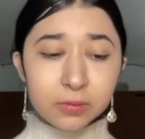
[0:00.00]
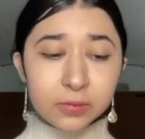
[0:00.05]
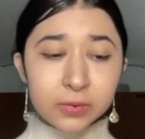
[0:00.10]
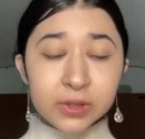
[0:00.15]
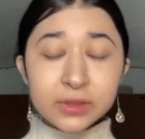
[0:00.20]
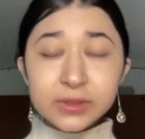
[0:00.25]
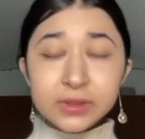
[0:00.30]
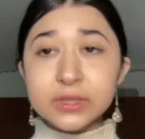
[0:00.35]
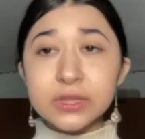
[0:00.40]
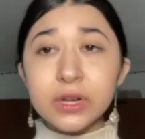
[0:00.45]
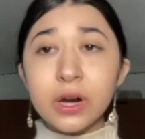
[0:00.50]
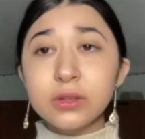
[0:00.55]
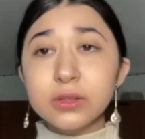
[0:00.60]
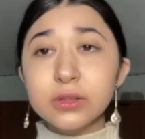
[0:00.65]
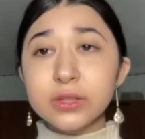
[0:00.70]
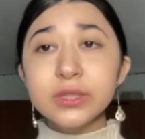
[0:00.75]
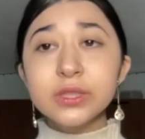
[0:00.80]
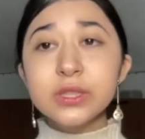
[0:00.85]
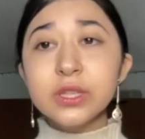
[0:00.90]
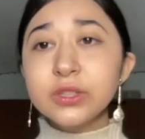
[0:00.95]
It's
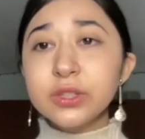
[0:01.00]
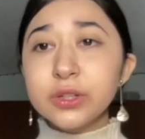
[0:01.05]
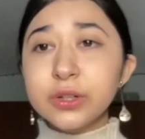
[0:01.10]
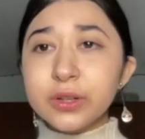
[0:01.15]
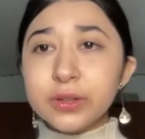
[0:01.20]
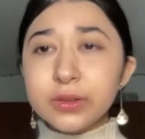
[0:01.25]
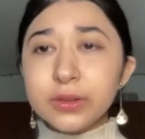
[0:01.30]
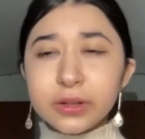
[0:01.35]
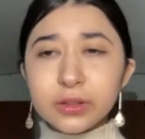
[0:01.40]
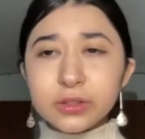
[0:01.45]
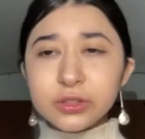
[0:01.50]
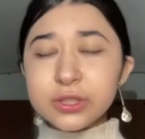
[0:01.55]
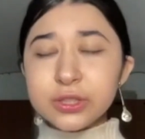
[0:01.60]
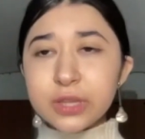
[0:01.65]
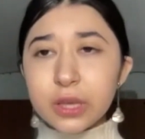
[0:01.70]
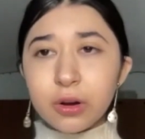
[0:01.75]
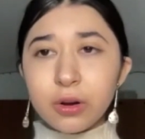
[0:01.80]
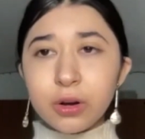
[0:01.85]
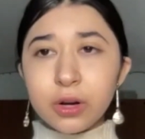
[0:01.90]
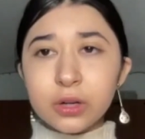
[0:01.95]
such a, like, just
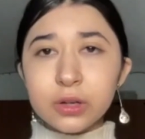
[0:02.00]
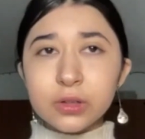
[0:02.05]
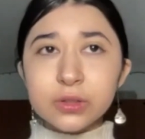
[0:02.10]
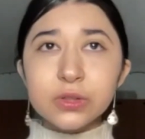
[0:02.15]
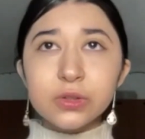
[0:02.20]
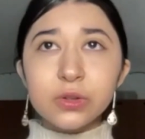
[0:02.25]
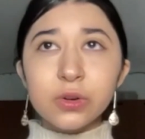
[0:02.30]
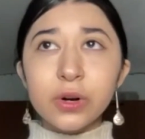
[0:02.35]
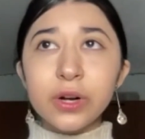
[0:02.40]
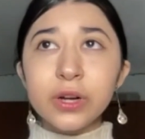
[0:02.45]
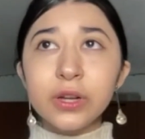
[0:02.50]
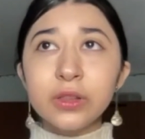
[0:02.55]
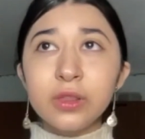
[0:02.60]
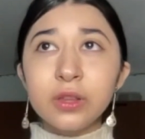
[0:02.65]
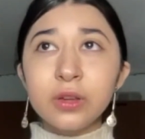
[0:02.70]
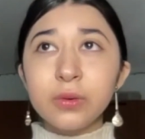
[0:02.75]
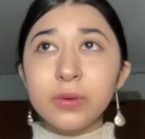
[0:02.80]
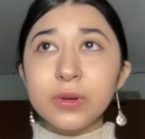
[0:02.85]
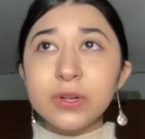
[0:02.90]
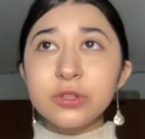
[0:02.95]
hearing your story,
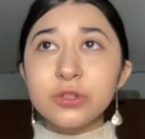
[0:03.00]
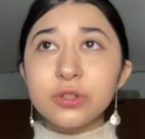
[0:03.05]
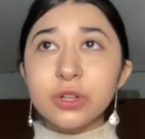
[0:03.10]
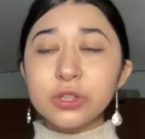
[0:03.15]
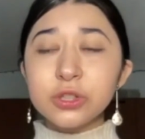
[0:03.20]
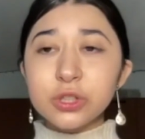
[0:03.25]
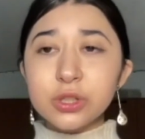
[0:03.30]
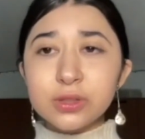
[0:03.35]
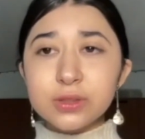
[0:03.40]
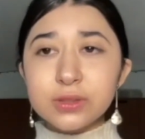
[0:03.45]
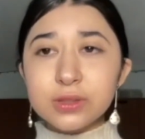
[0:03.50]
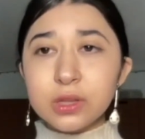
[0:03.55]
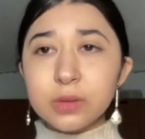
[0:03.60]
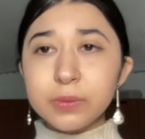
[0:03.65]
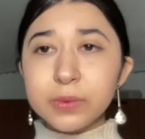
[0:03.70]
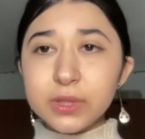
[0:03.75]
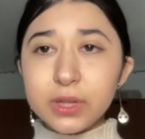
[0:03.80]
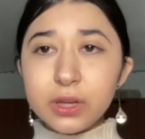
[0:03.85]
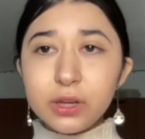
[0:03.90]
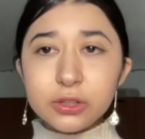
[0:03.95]
the restrictions,
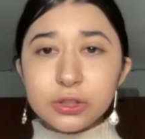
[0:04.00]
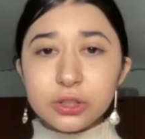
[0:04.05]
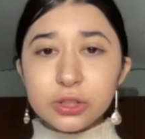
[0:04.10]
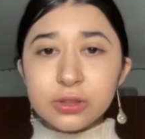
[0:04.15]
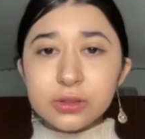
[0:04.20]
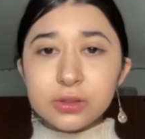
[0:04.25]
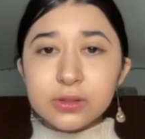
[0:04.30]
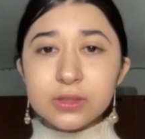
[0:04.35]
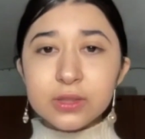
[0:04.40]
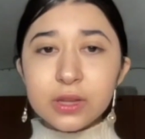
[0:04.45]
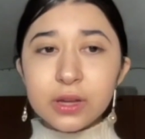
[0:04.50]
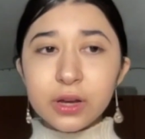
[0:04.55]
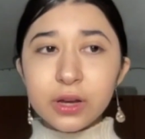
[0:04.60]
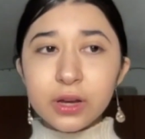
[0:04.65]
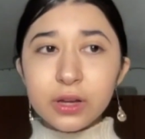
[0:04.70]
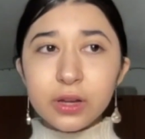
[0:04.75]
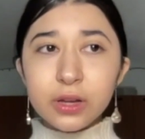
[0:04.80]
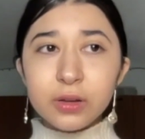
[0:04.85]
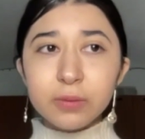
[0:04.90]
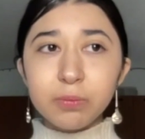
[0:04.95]
limitations
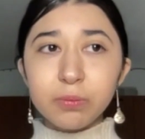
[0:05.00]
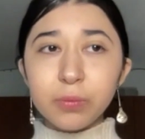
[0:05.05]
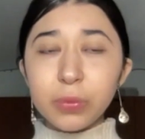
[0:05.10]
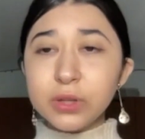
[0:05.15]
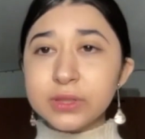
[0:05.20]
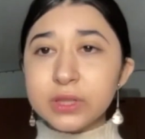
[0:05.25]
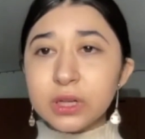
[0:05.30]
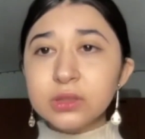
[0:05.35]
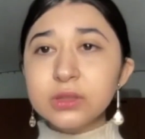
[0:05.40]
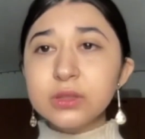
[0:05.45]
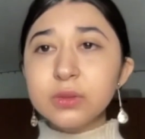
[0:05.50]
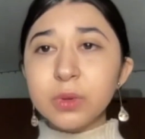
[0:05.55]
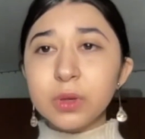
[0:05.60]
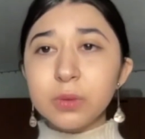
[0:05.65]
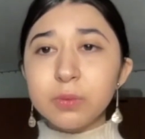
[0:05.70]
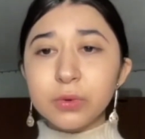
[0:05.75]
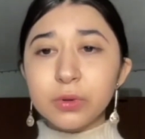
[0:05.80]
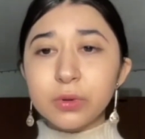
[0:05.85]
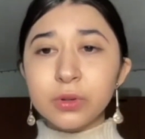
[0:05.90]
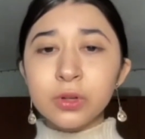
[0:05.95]
that it puts onto
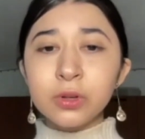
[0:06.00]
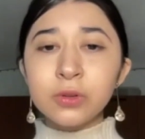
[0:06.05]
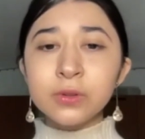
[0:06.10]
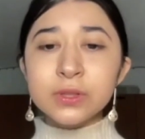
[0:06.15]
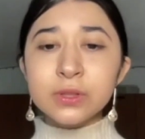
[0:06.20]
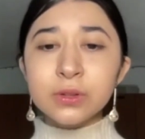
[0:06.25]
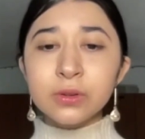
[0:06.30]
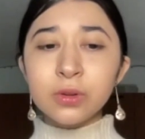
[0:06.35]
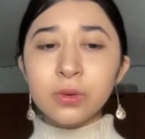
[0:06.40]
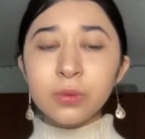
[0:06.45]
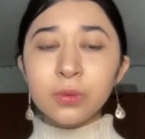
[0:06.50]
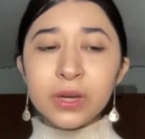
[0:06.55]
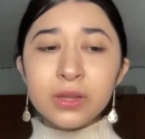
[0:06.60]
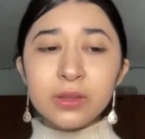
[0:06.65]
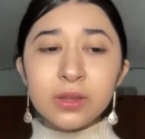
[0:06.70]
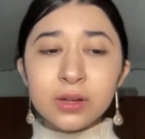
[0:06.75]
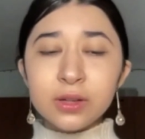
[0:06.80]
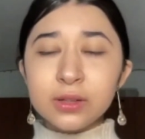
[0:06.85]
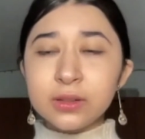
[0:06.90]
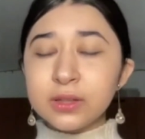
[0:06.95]
people, and also the way
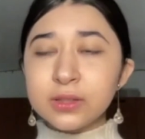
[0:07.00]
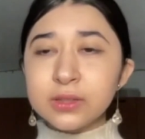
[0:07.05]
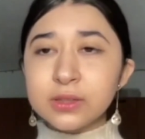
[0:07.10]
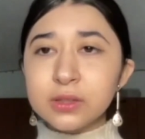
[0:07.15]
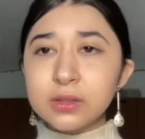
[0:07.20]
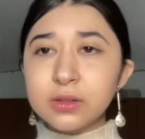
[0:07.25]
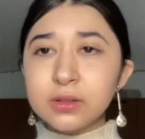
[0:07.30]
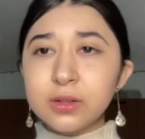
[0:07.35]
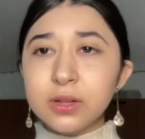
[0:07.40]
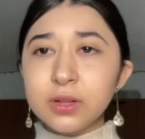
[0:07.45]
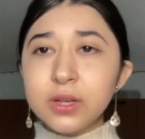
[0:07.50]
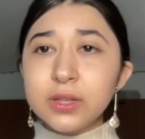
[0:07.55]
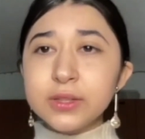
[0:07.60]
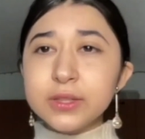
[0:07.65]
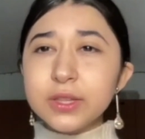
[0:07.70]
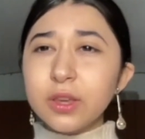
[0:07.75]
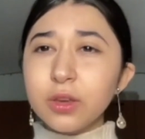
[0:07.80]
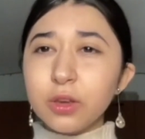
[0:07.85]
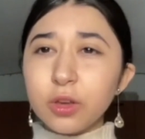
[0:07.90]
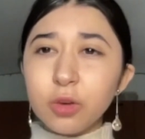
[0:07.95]
that it doesn't
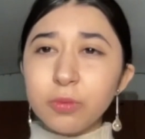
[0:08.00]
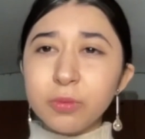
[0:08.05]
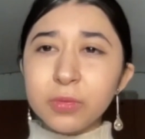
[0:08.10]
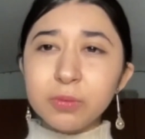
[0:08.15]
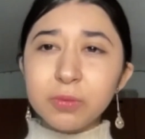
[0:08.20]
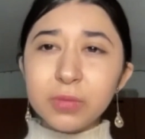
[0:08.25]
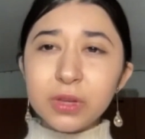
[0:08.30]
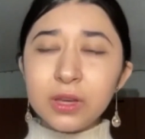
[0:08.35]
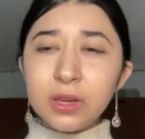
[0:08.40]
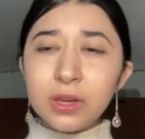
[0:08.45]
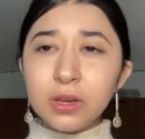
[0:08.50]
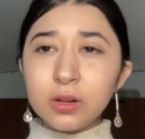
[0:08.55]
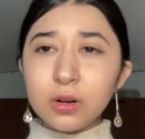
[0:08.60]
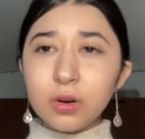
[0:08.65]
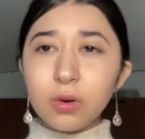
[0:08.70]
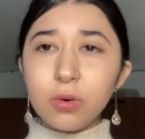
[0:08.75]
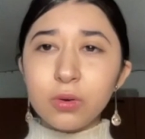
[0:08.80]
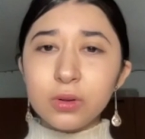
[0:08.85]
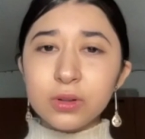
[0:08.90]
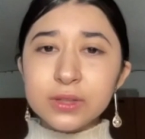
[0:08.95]
see a human being in a
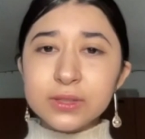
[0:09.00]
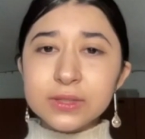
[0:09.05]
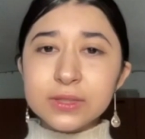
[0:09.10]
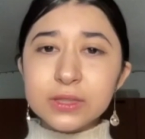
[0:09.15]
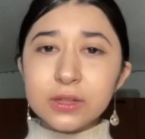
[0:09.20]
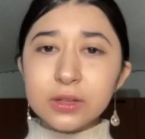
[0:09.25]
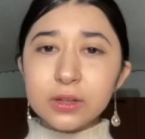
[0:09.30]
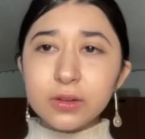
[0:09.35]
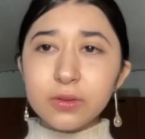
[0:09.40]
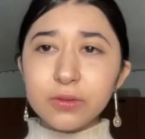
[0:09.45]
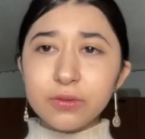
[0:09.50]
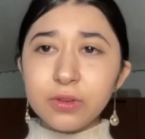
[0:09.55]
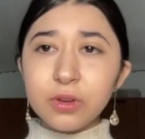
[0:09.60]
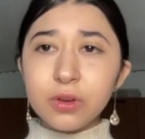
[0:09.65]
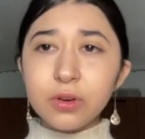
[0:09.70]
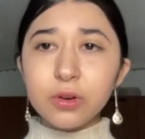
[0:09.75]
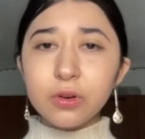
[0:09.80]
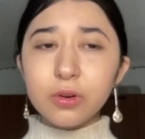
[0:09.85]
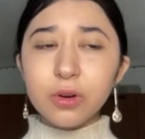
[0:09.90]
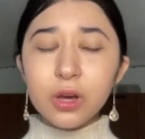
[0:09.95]
holistic
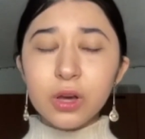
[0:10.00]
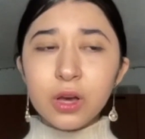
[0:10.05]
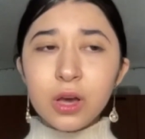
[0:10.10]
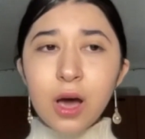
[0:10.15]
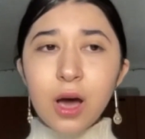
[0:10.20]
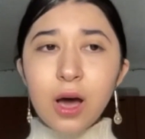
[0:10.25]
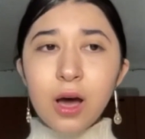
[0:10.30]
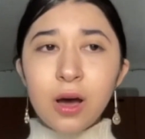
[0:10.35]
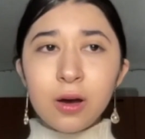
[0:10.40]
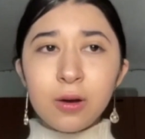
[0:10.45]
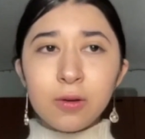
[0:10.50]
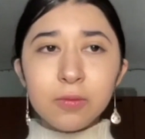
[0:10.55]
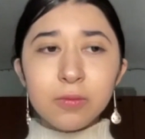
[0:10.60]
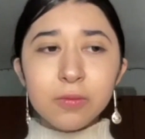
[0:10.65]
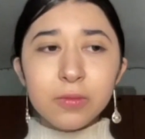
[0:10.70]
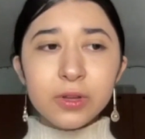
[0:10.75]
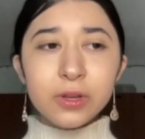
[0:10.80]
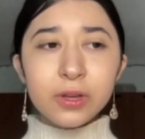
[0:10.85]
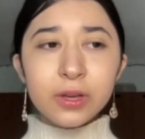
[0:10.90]
view, and